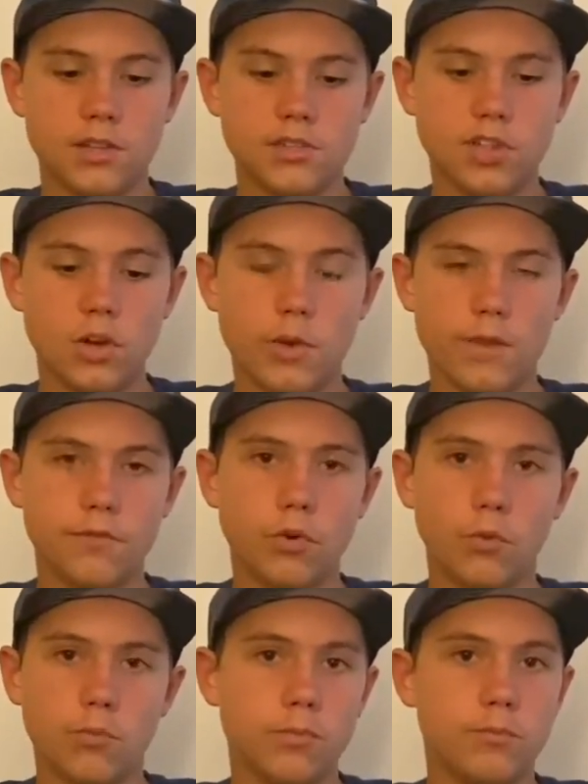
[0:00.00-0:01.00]
So if
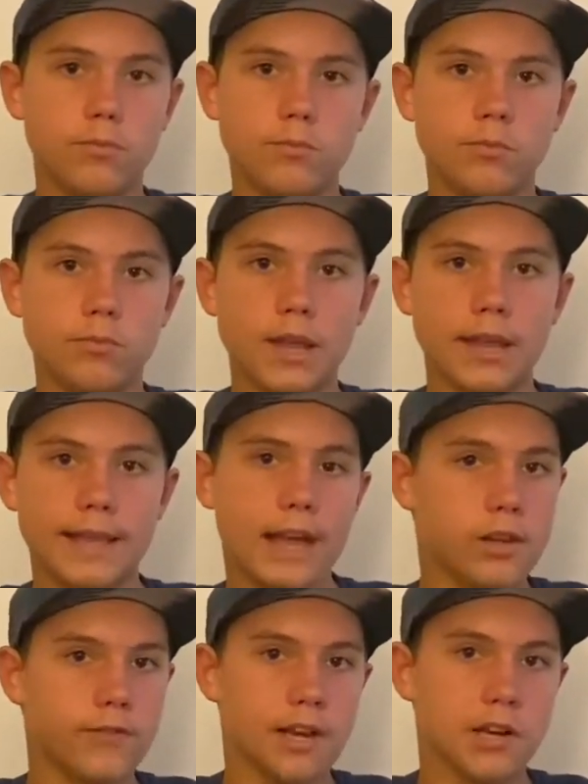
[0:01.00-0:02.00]
you're getting
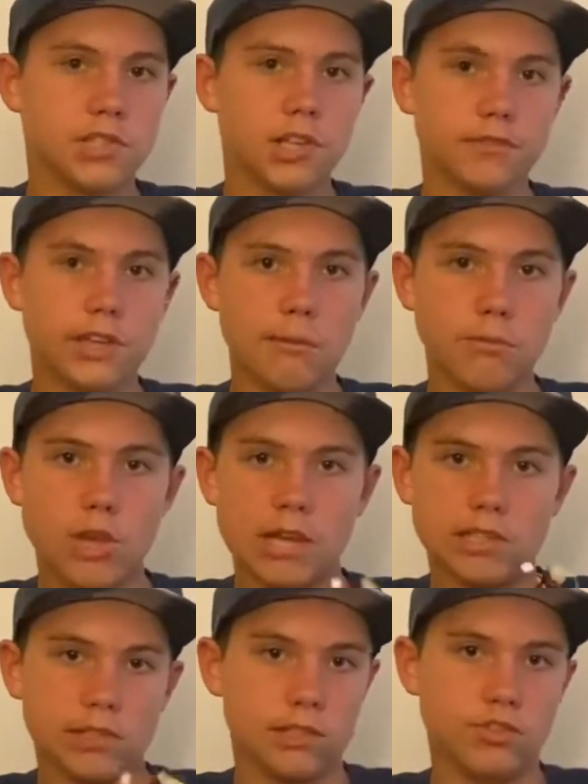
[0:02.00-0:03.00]
out of an Airsoft game and you
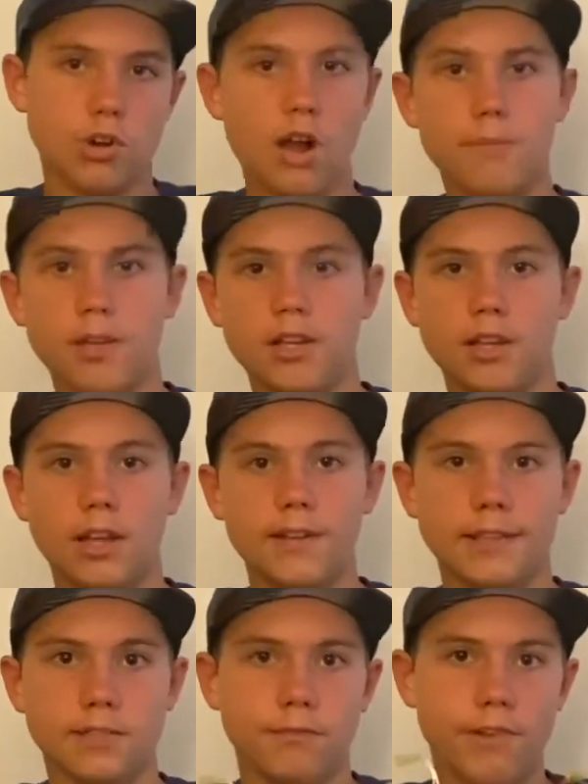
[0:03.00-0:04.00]
accidentally drop it,
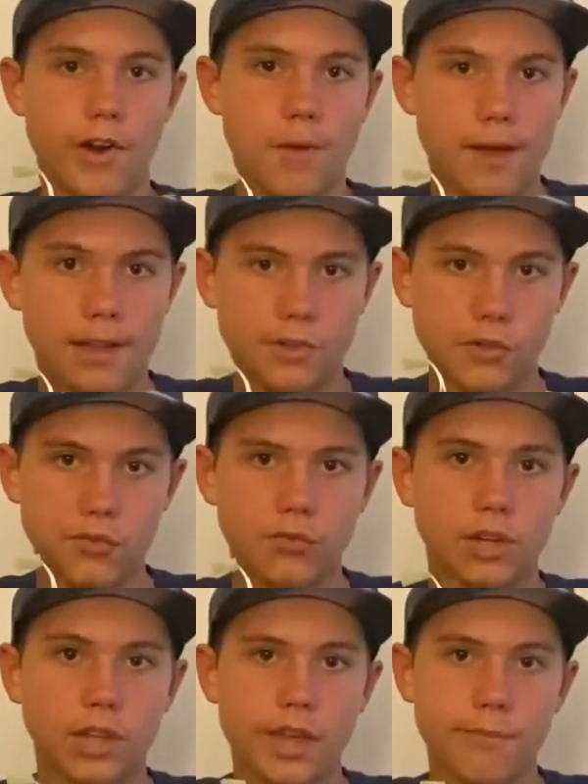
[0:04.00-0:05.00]
that's very bad news
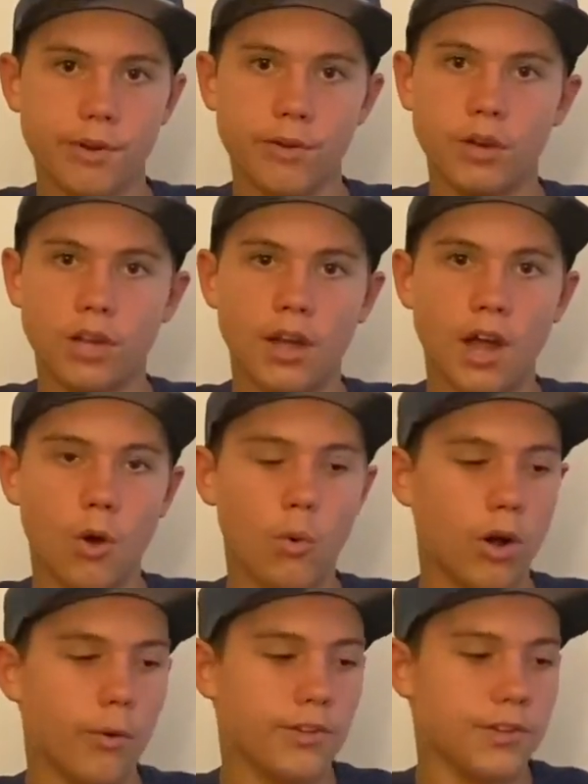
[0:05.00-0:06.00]
for a LiPo.
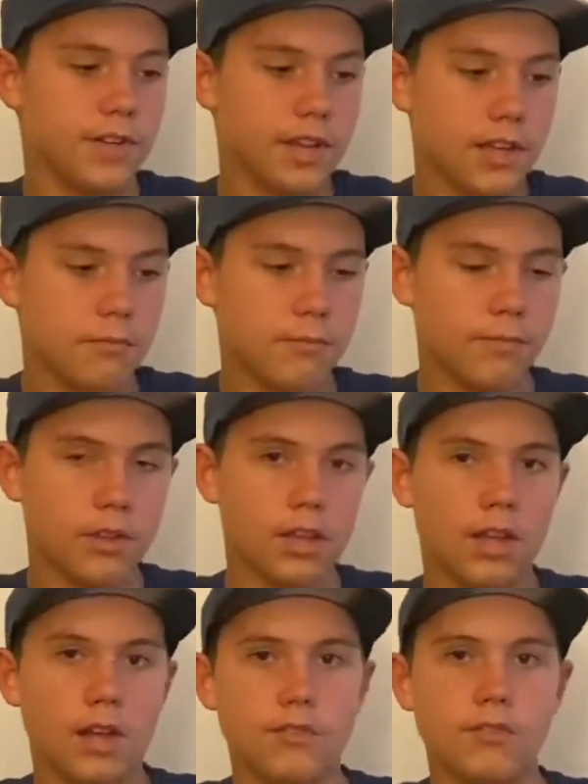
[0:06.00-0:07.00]
While with a
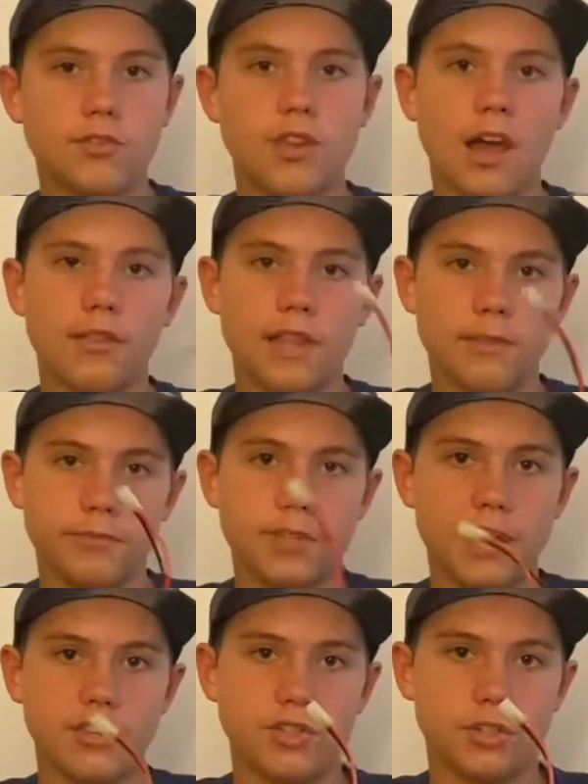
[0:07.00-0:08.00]
NiMh, there's not that
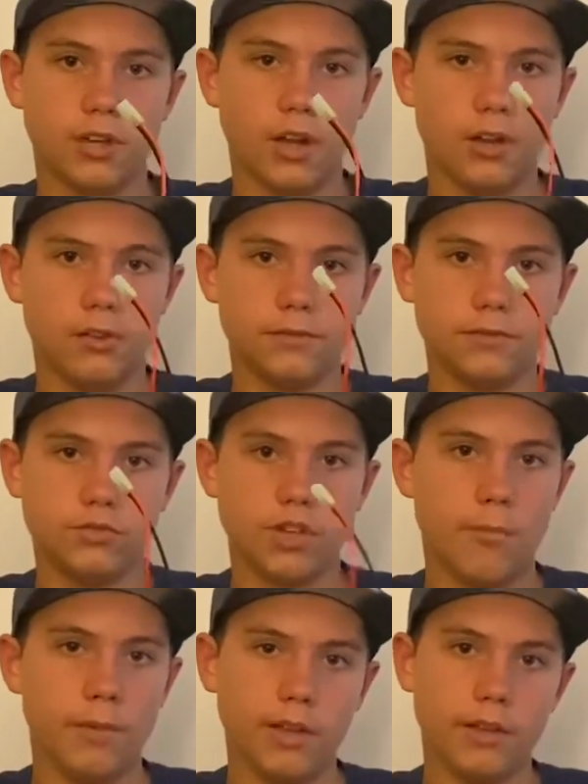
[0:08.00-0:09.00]
danger of
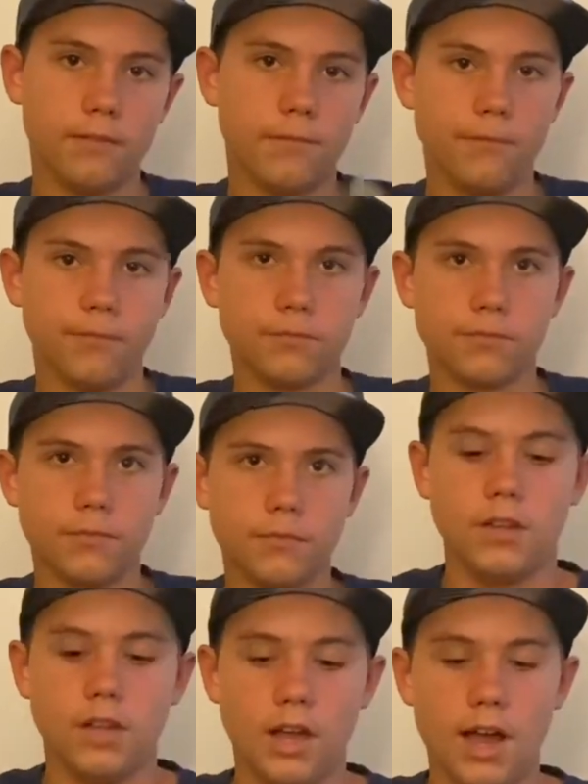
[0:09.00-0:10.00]
dropping
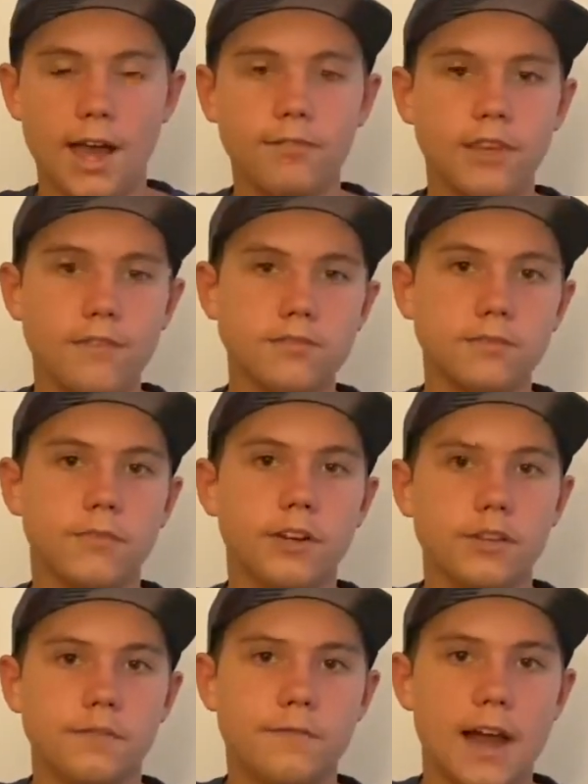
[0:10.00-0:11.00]
it. I've given some
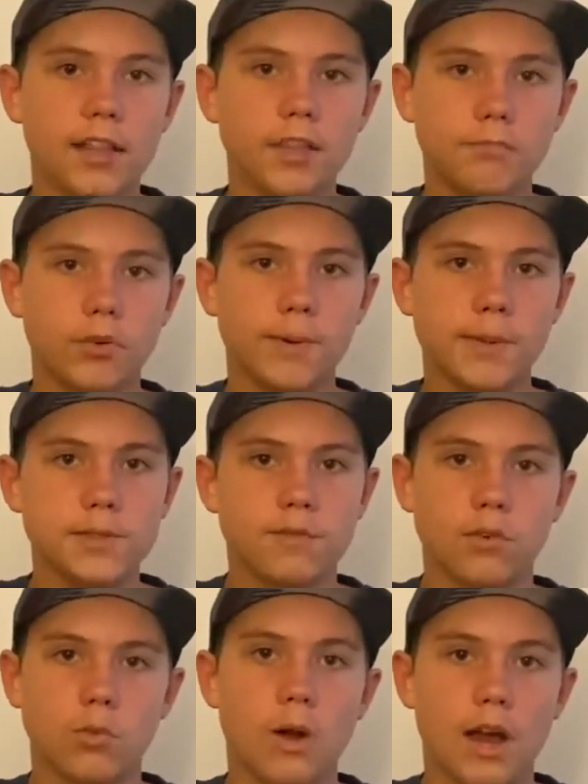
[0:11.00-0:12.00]
very valid points
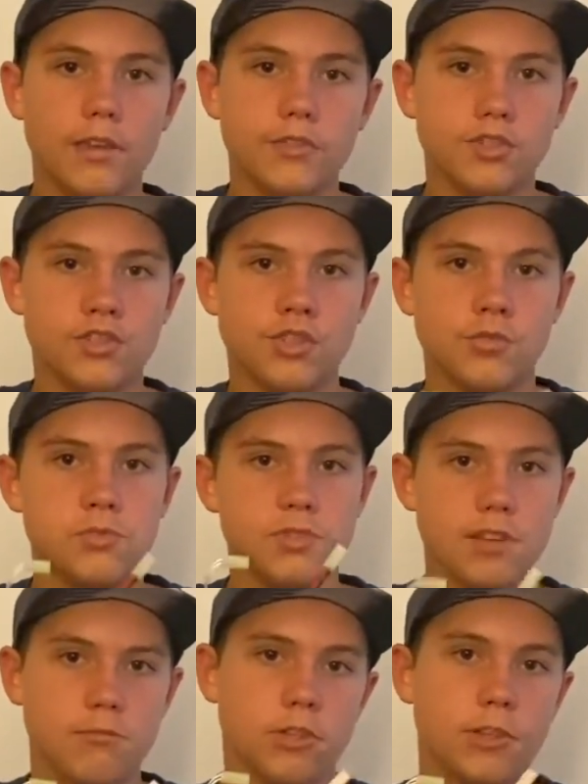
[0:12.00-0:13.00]
for why you should choose
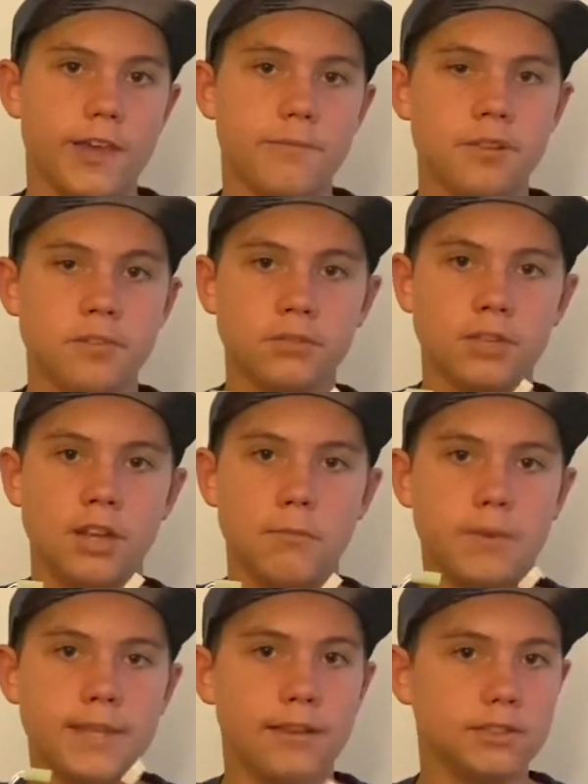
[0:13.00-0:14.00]
NiMh or LiPo,
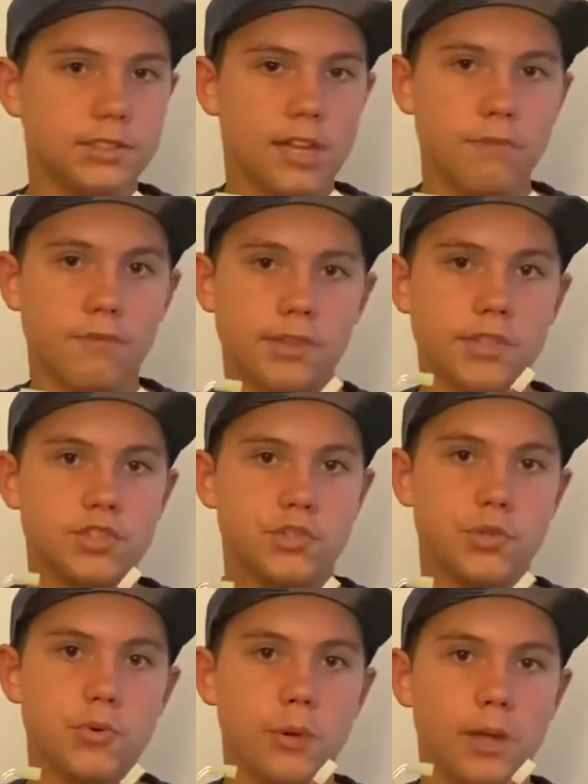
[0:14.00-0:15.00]
but now it's time for the
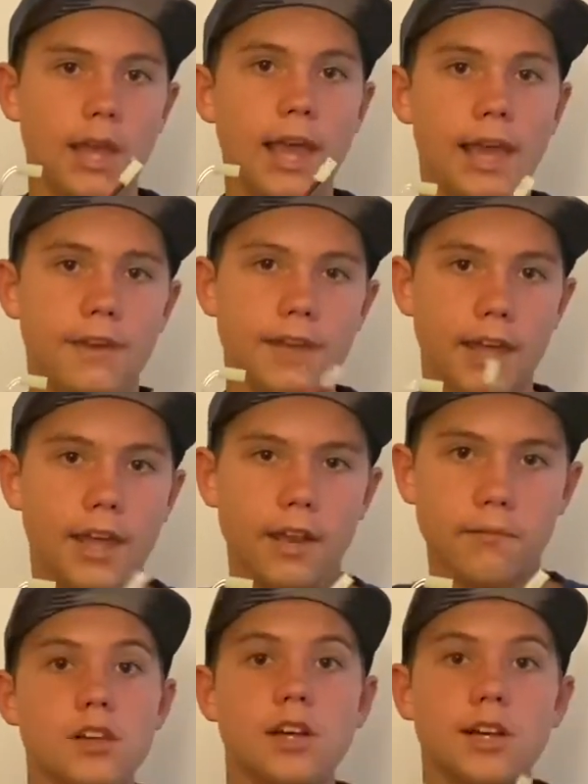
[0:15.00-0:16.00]
true head-to-head.